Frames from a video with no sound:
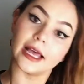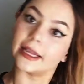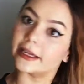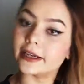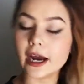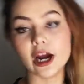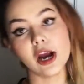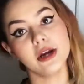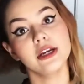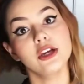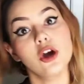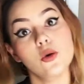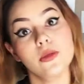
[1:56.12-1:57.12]
And I already
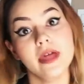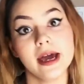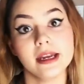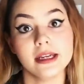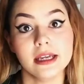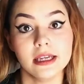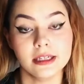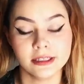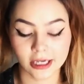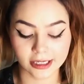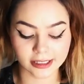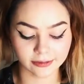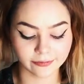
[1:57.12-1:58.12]
know that it
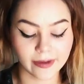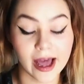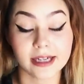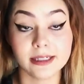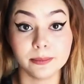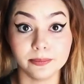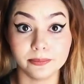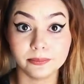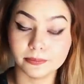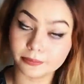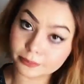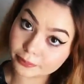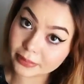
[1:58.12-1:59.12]
does in fact
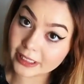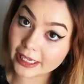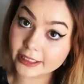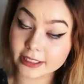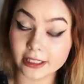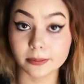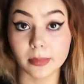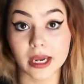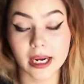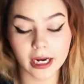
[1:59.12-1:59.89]
blend in my